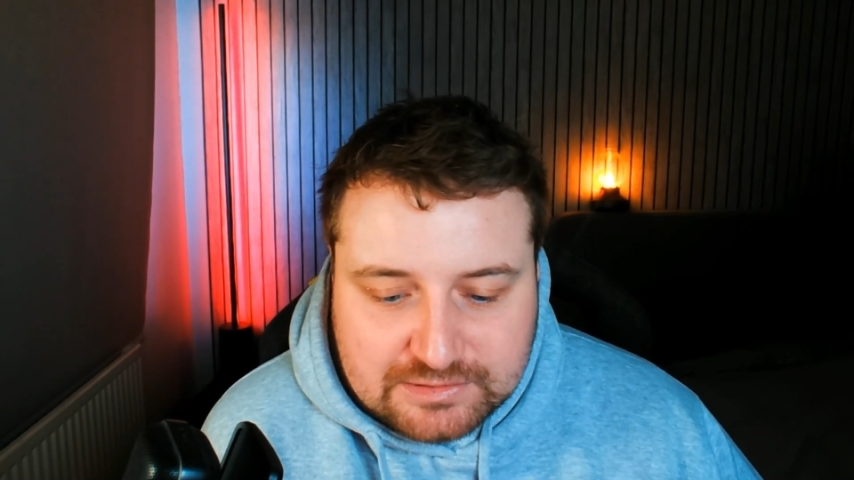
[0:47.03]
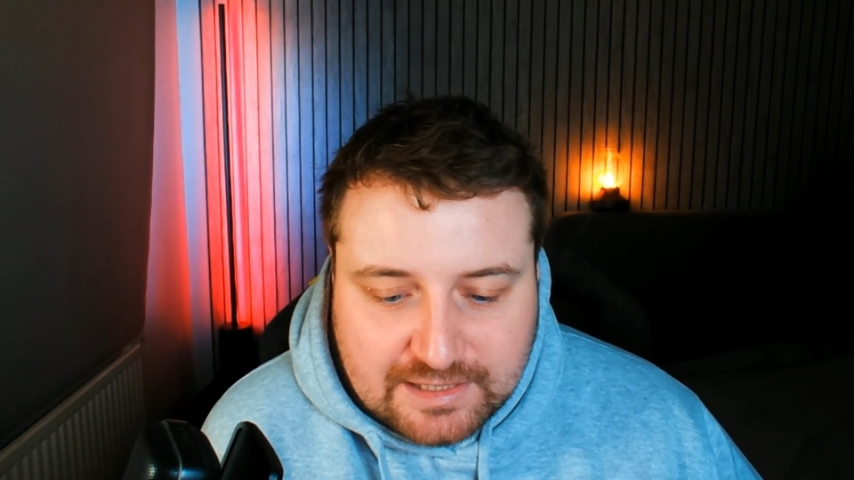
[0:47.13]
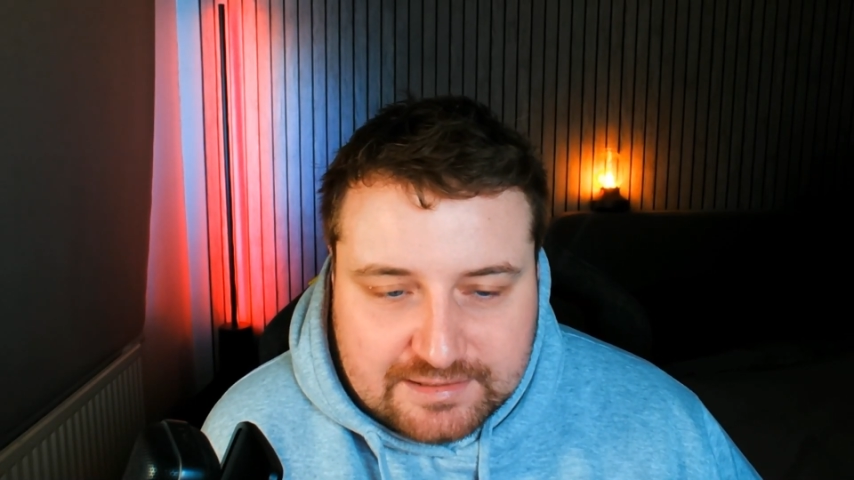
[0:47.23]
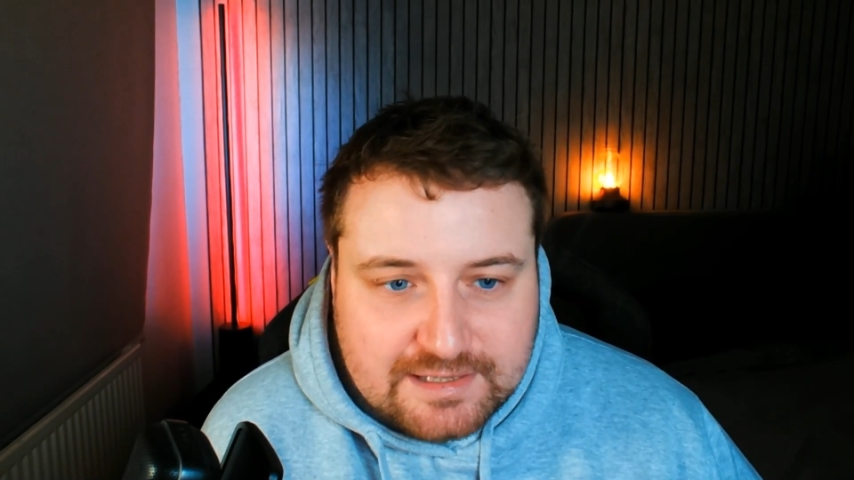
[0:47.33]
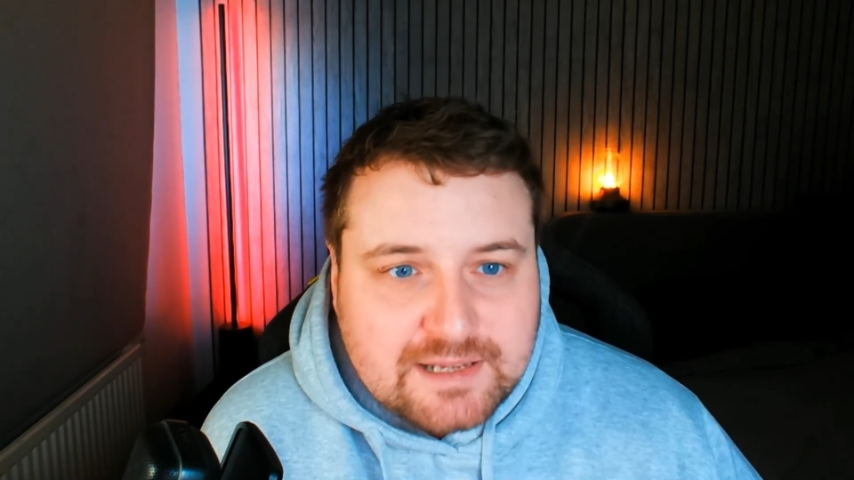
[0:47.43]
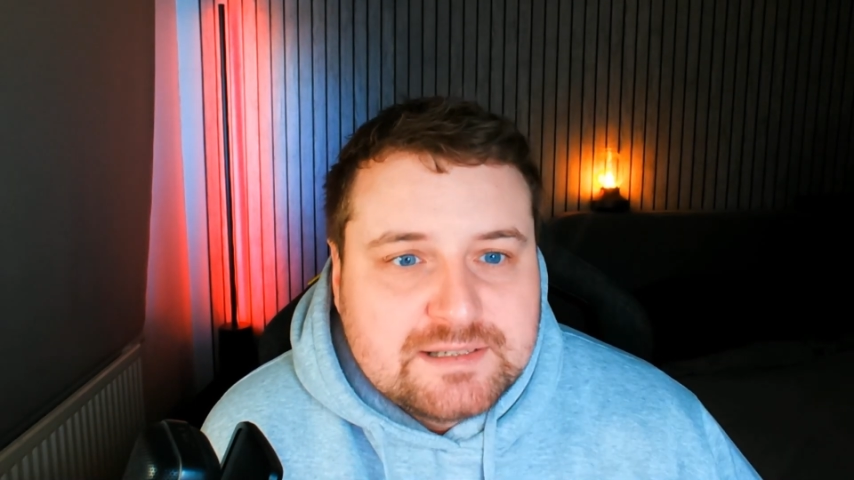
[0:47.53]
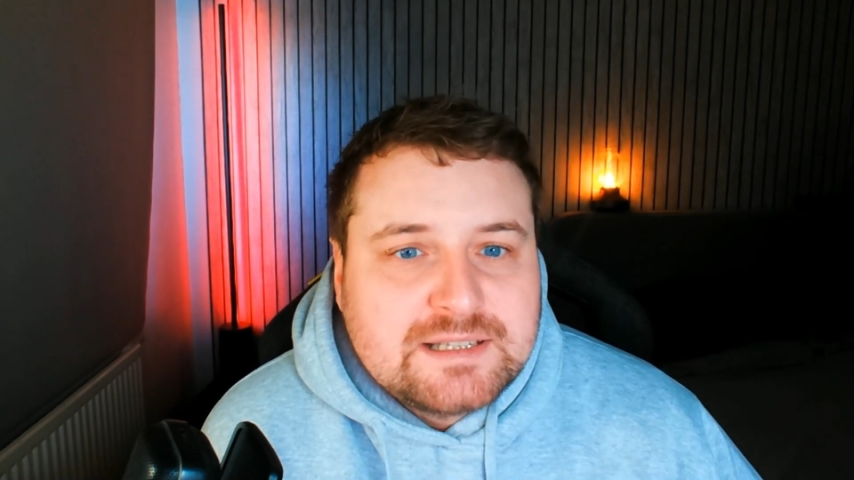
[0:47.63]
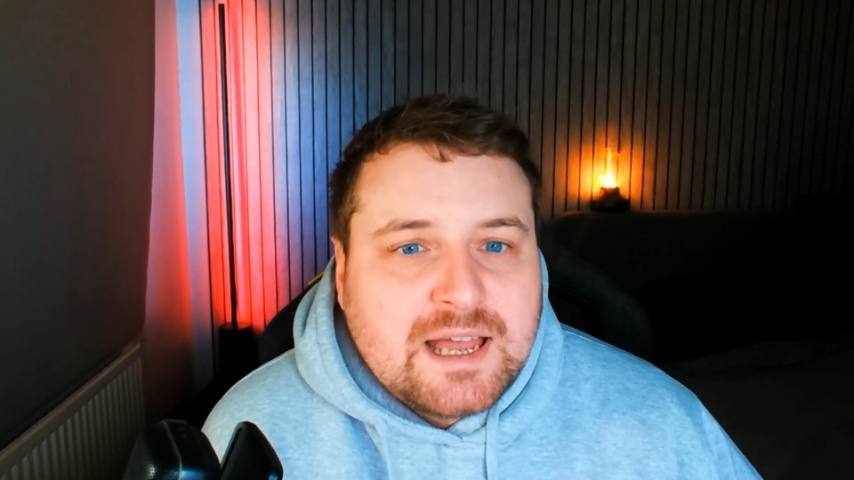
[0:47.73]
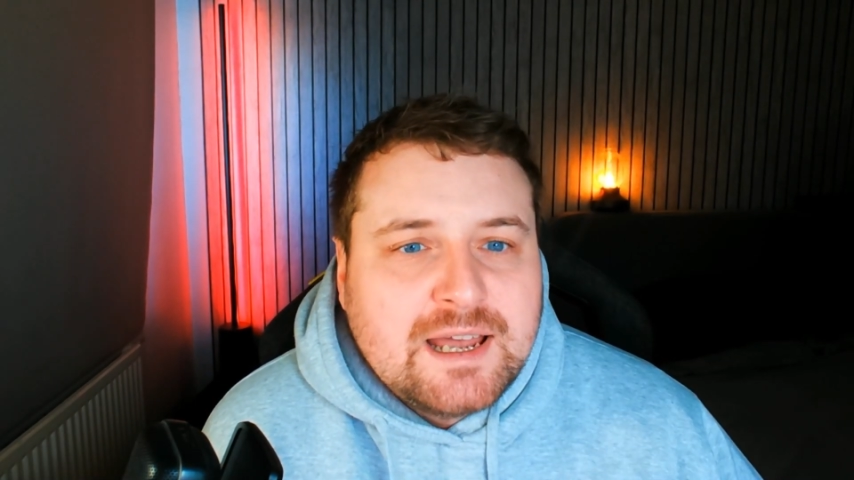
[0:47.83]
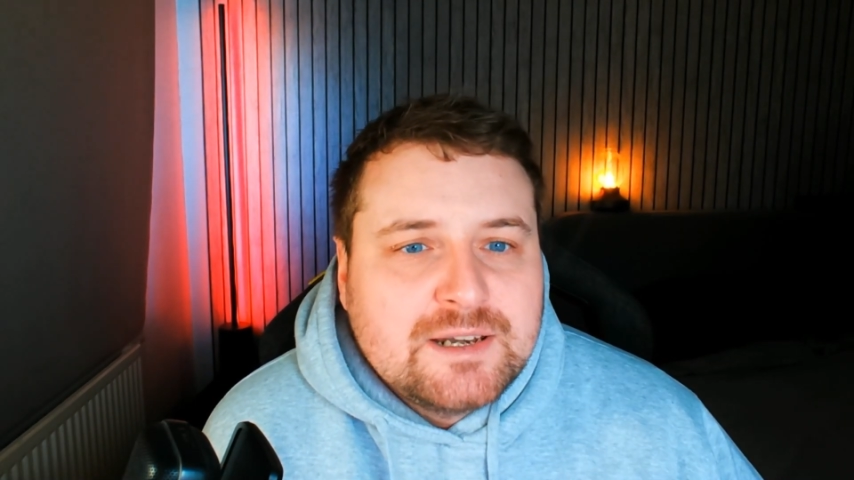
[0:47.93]
let's get
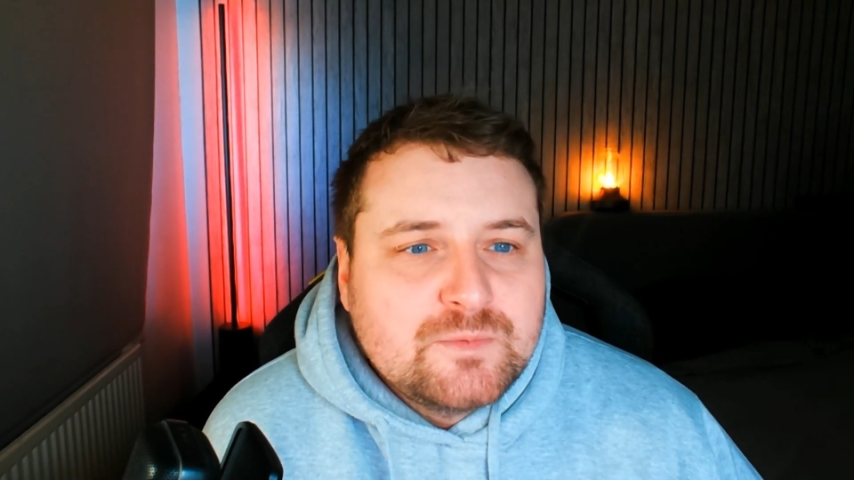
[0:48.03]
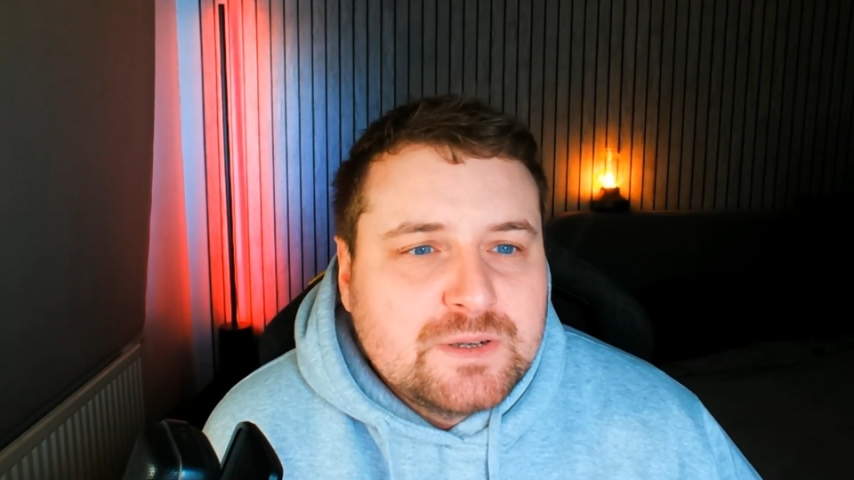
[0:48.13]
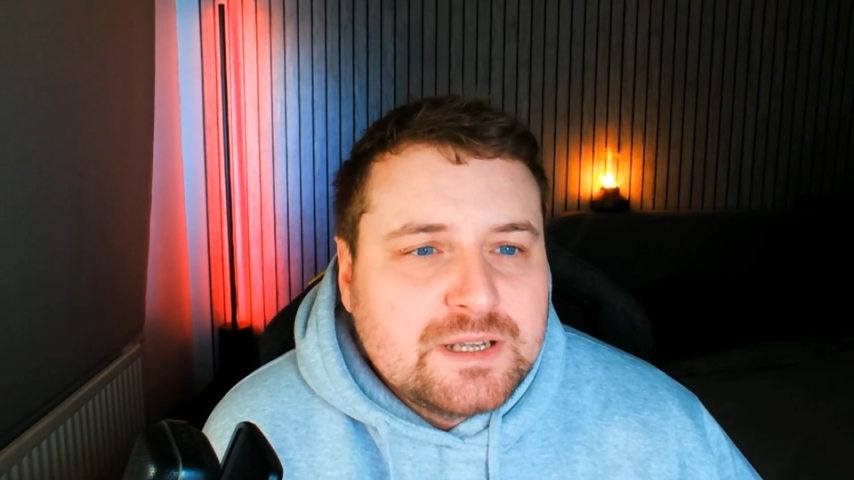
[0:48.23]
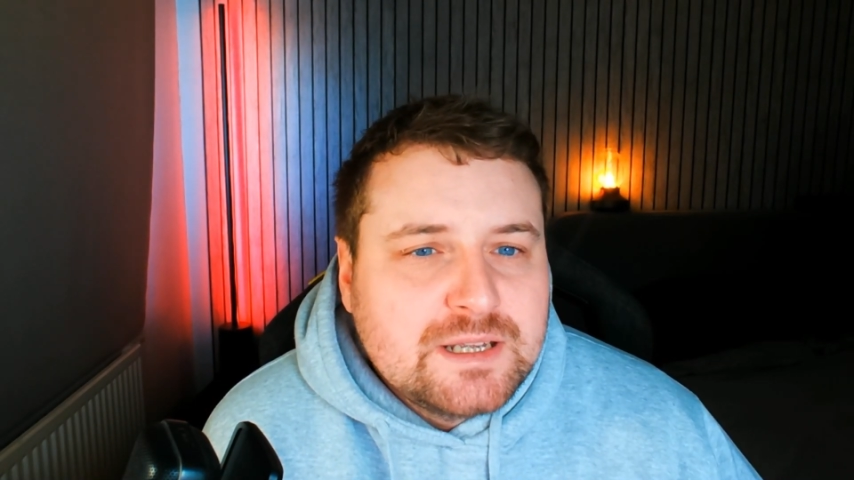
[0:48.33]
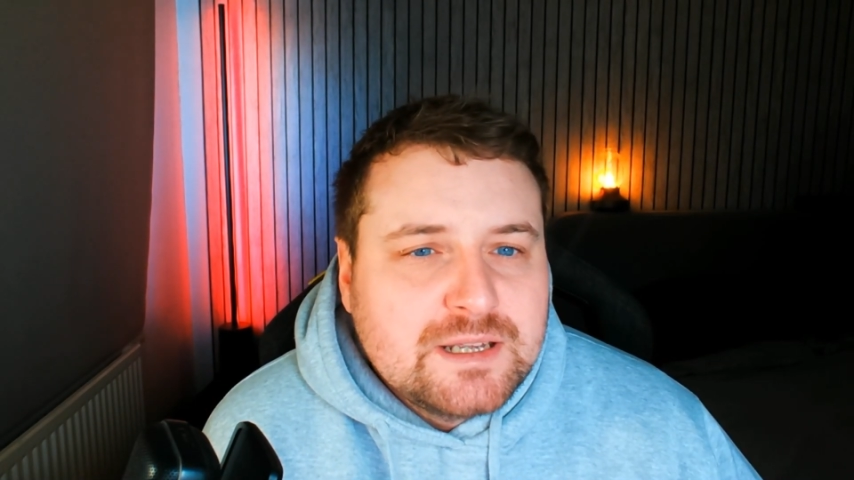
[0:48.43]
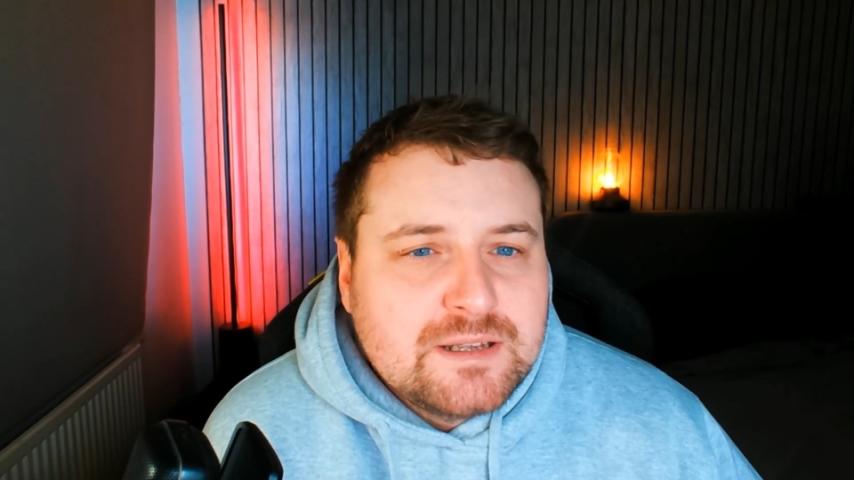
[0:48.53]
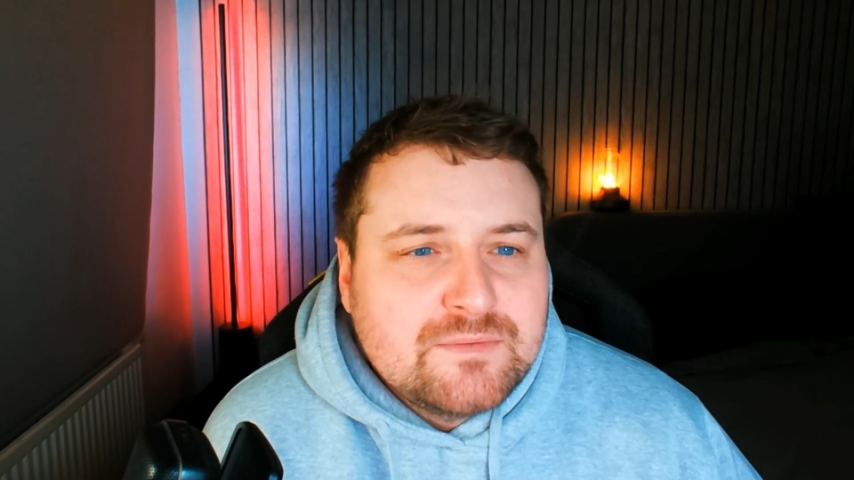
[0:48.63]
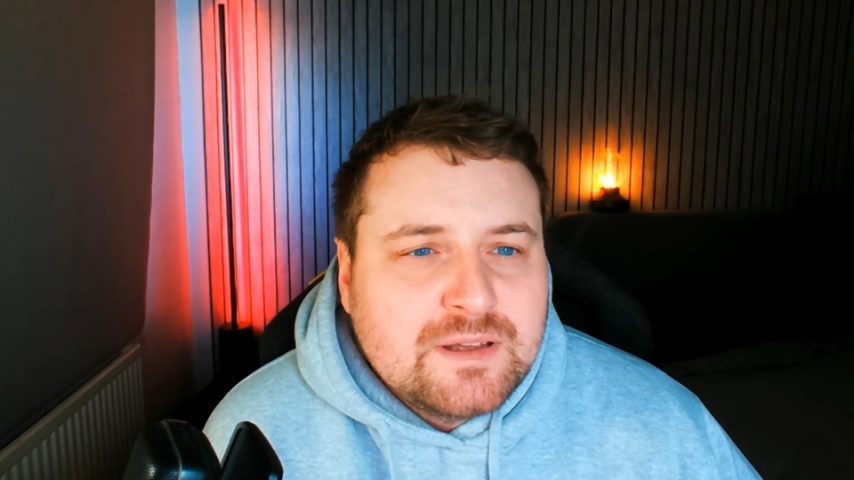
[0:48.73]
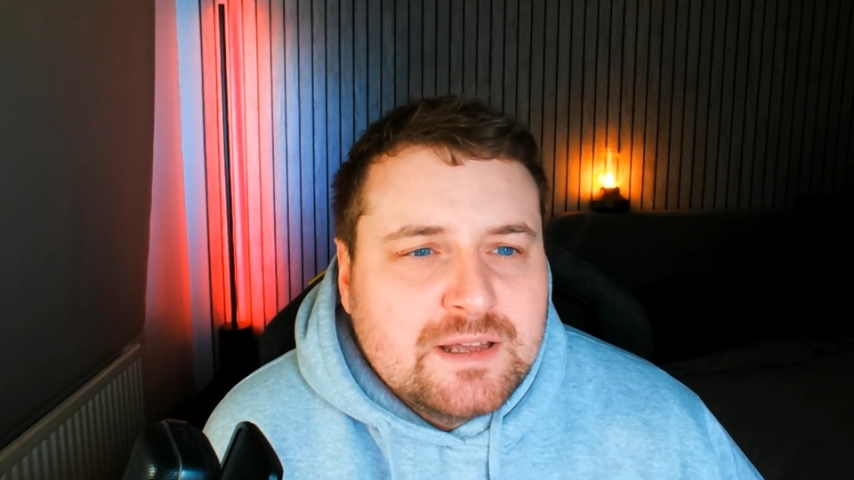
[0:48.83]
started with...